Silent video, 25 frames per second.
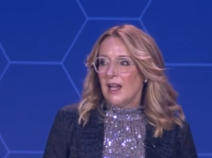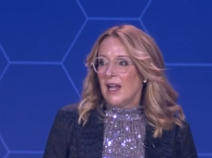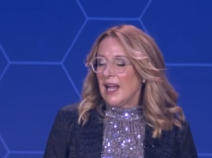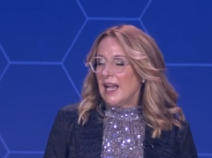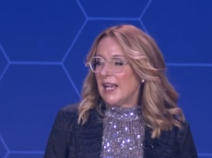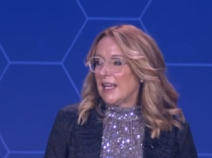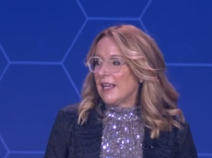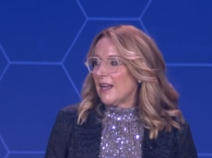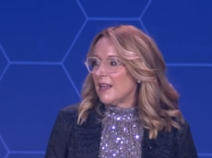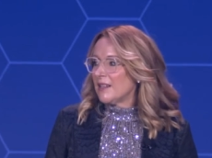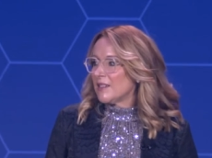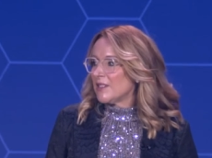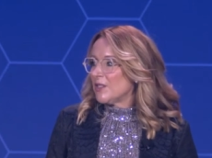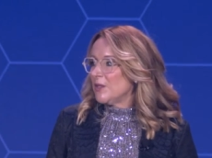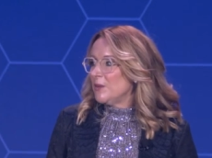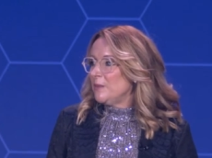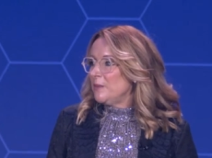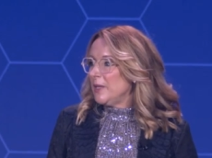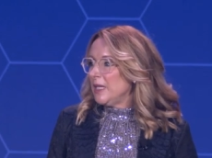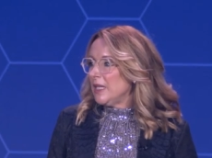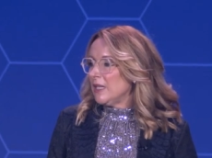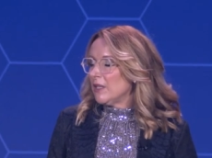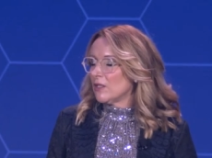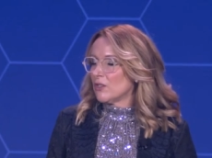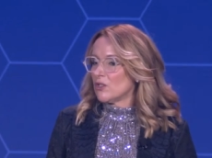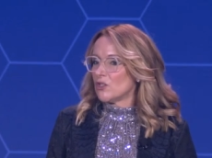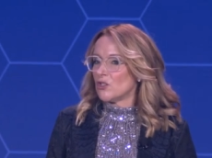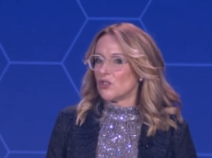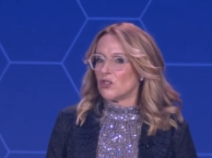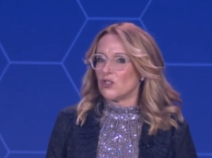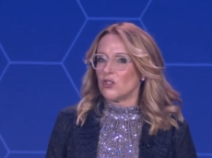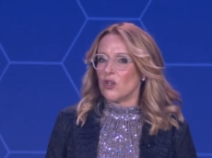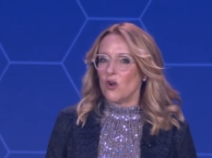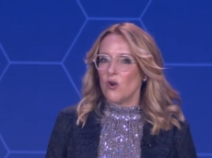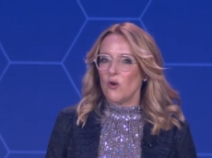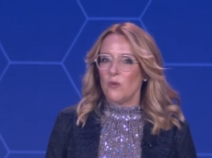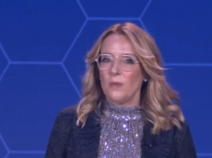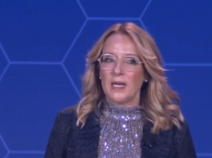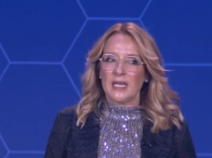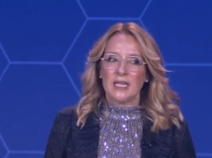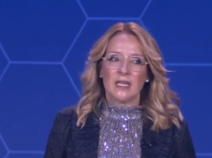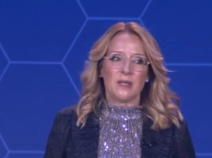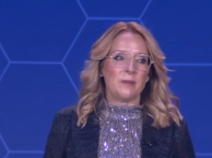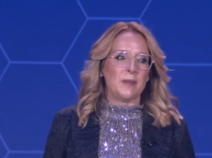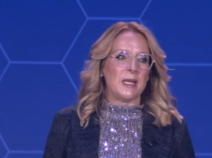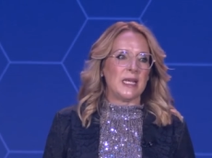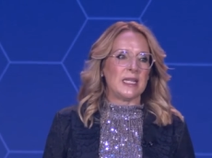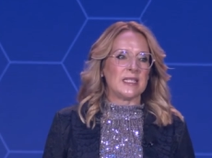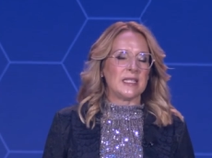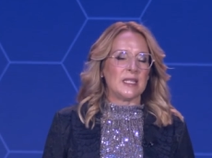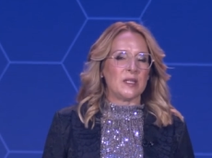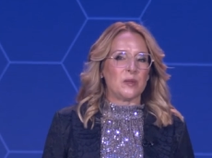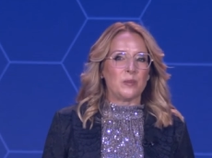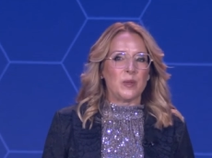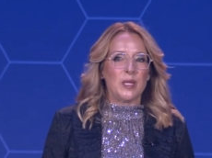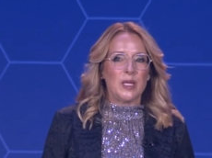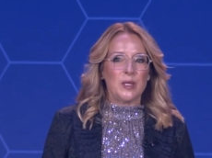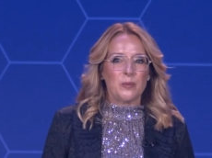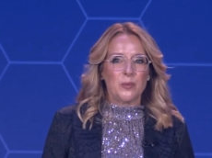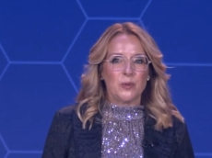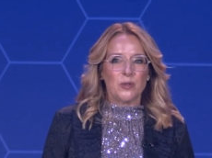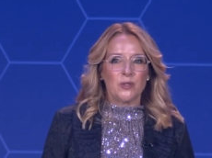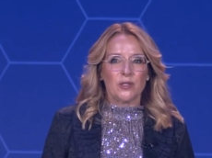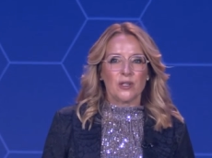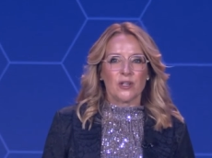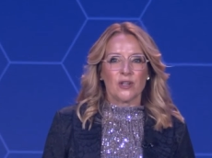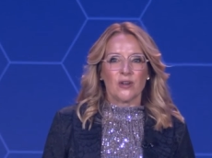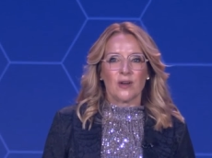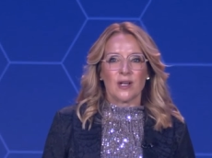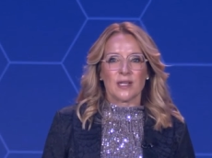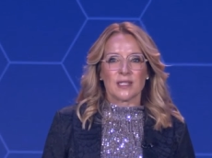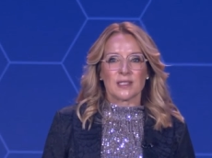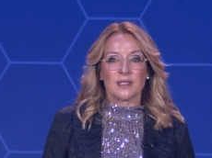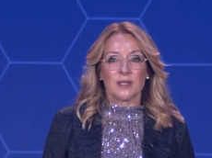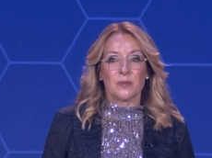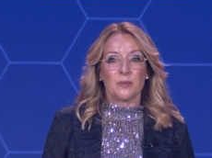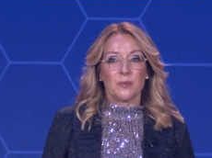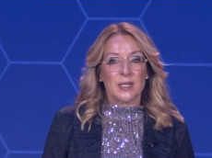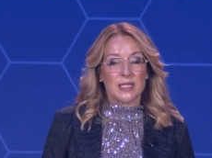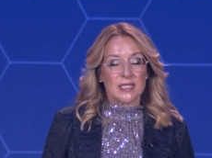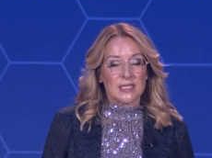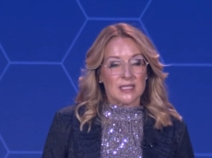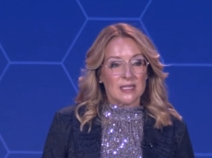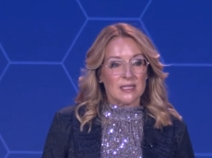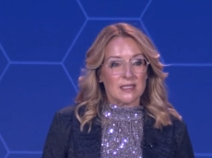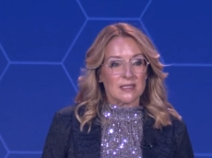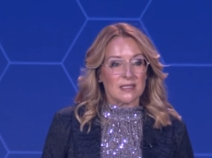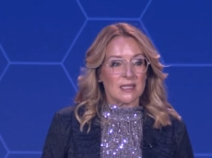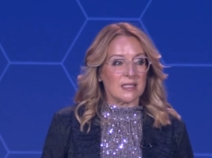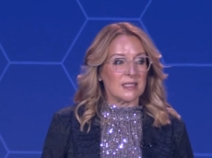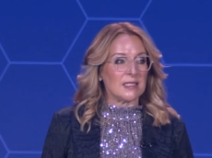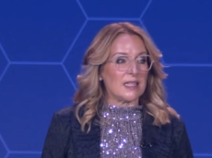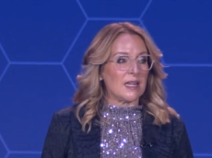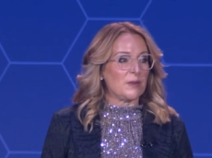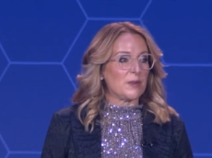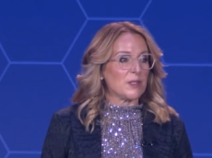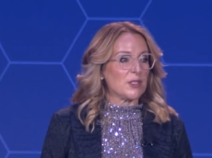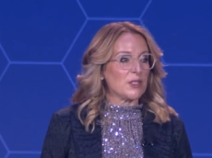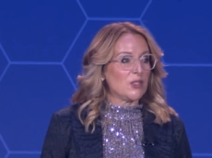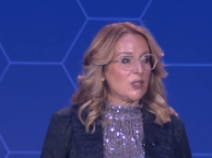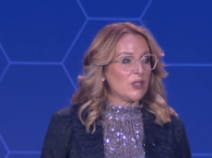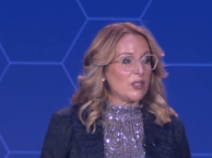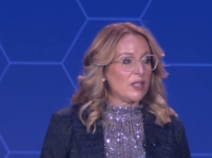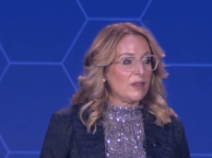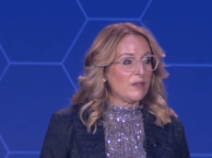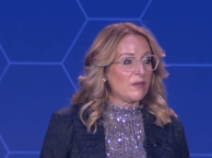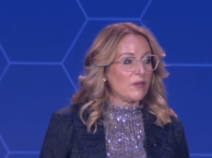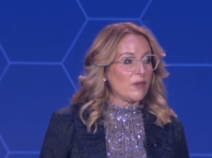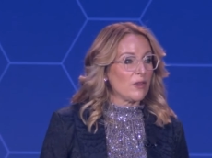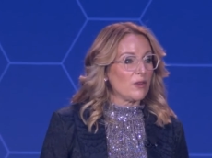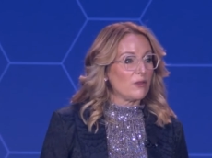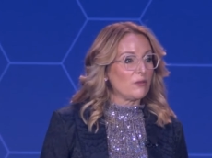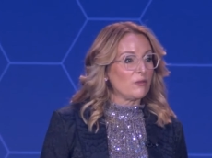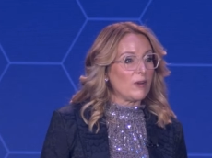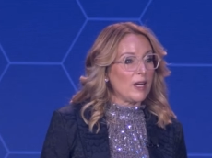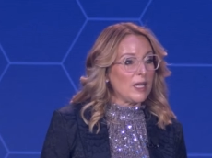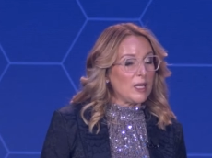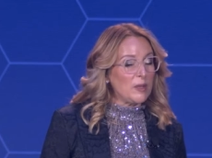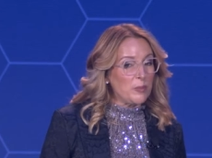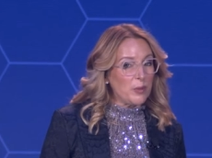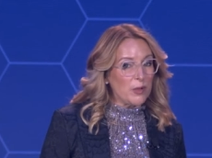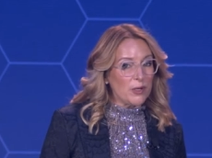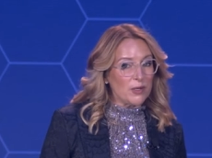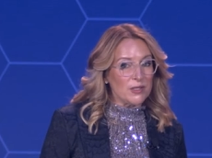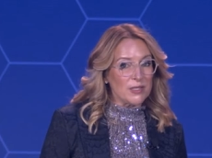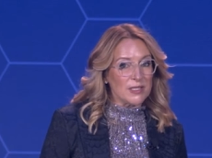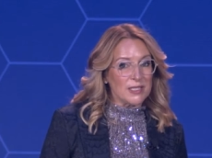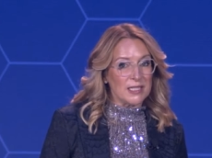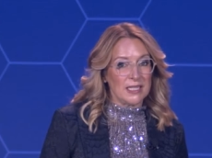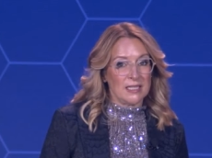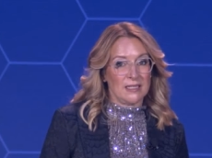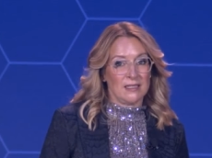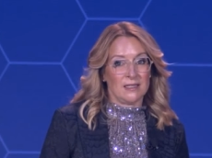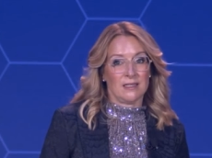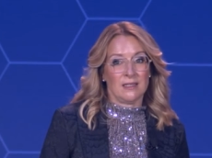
I got to meet so many amazing people across the business as I was looking for the right person,